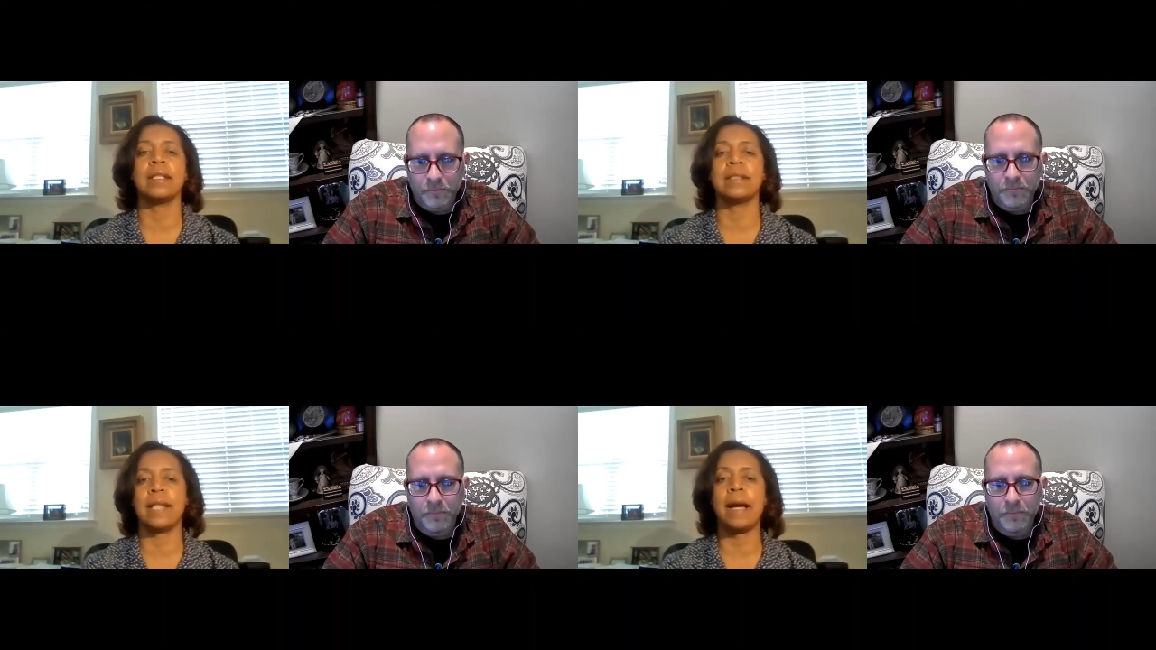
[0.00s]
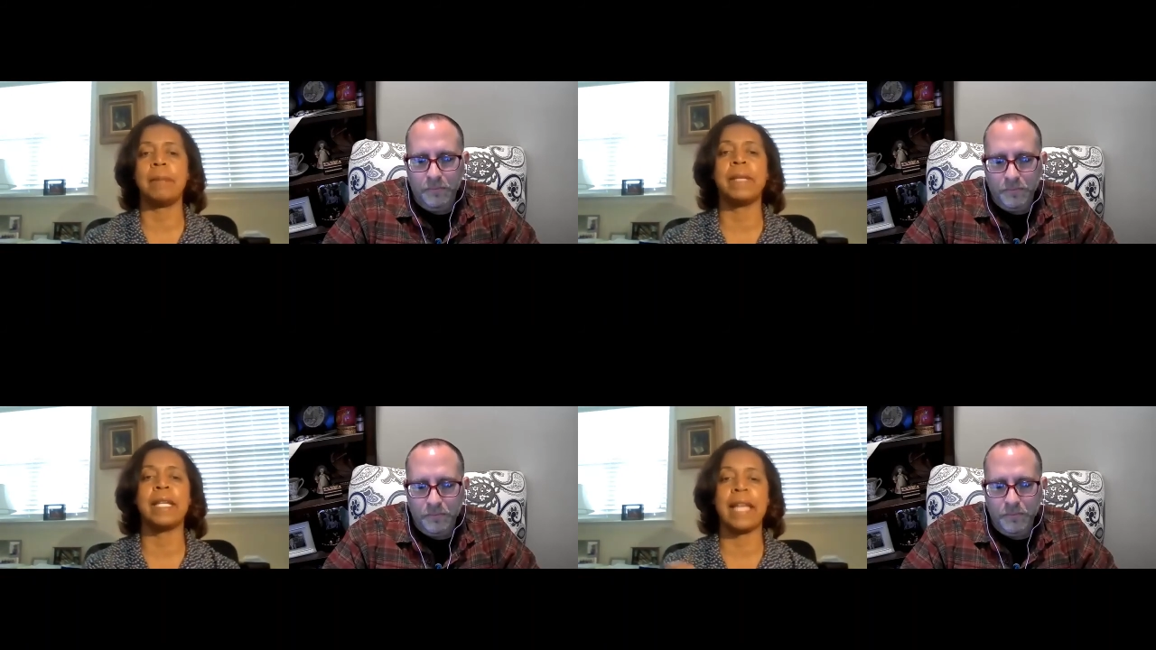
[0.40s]

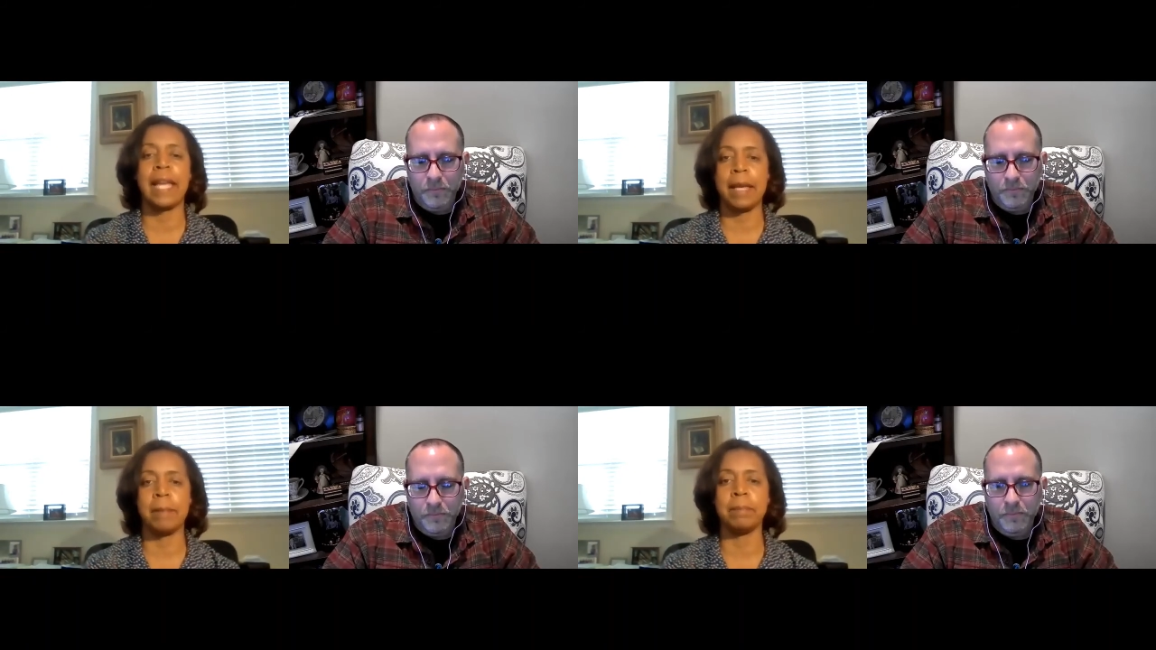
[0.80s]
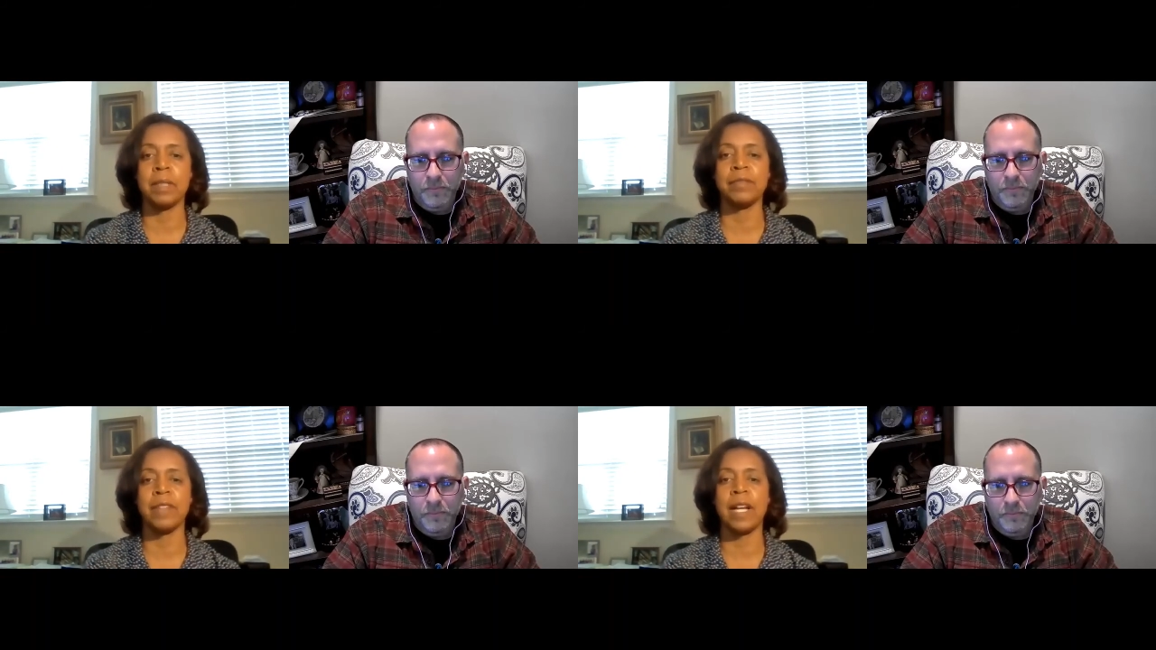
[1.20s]
Speaker 1: topic
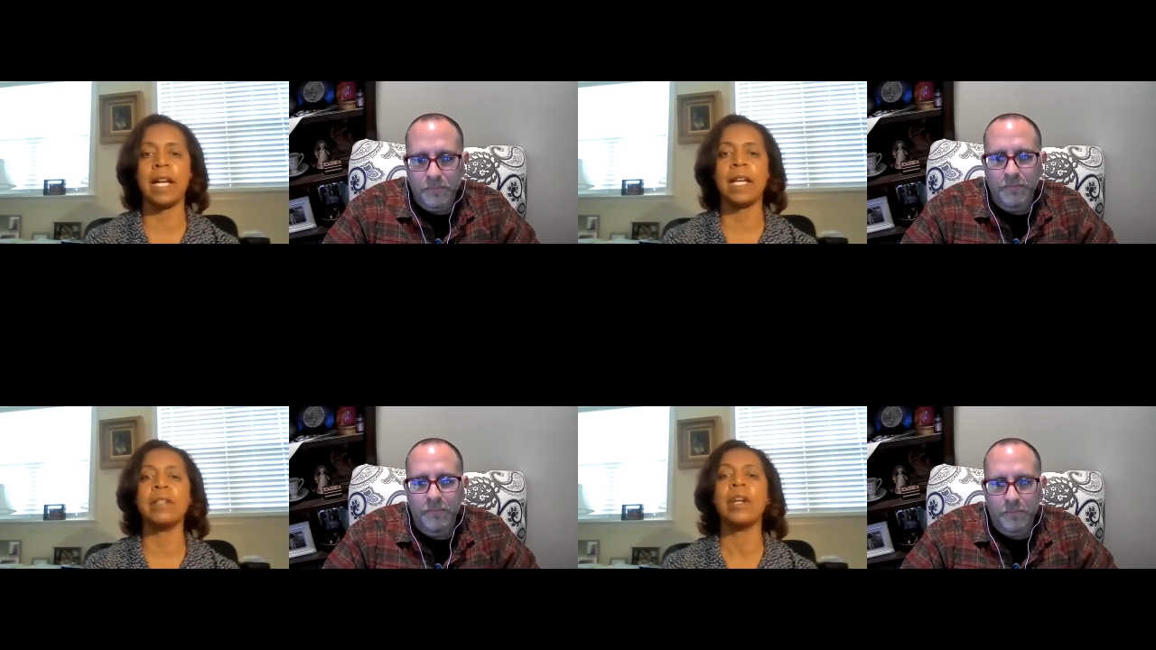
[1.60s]
amplified